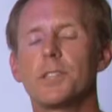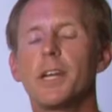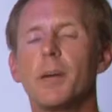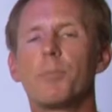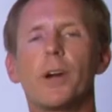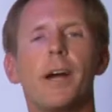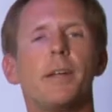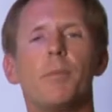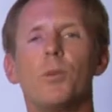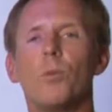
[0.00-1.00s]
Setting up your i
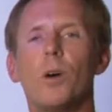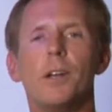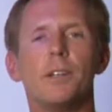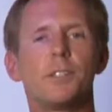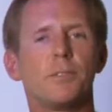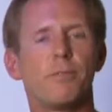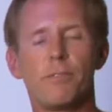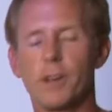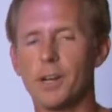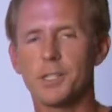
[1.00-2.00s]
W one is
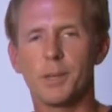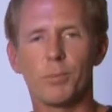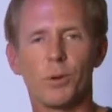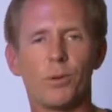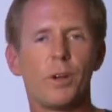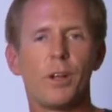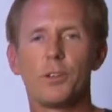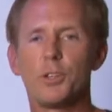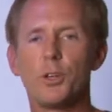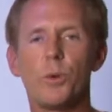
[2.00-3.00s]
very simple.
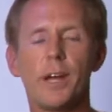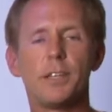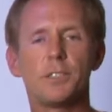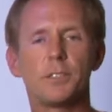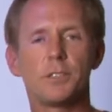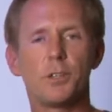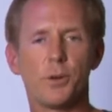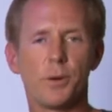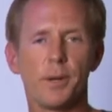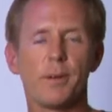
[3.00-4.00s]
Two ways to
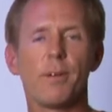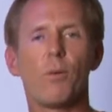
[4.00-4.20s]
do it.